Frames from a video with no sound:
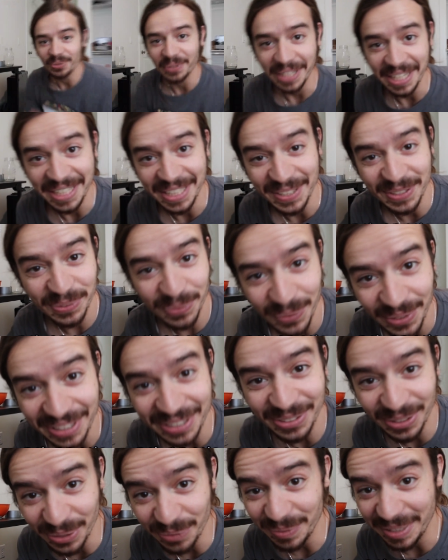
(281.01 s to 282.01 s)
Okay, this one
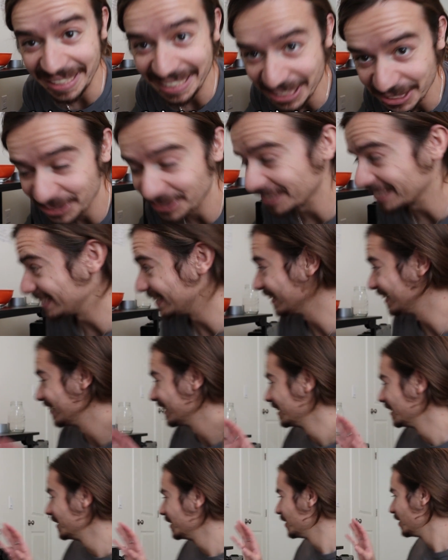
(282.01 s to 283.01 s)
is gonna be interesting.
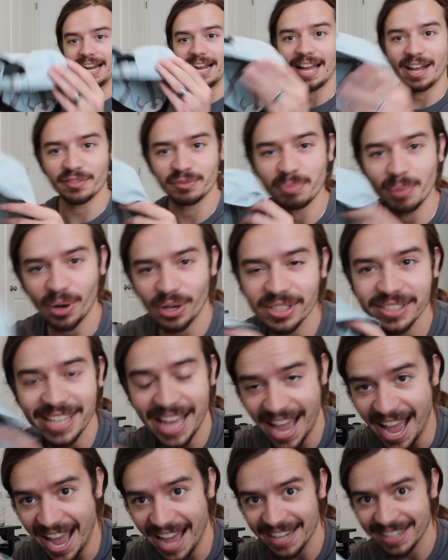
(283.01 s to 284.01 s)
I have Mara's
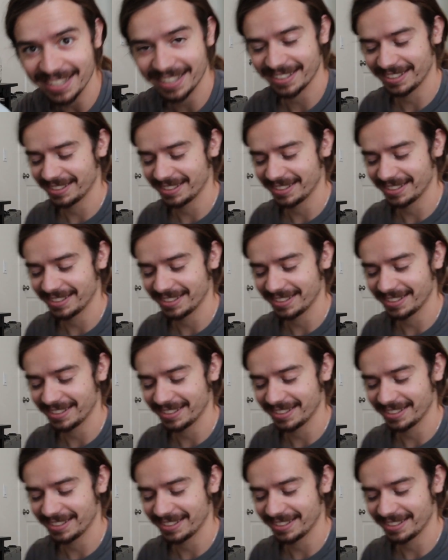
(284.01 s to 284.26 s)
hat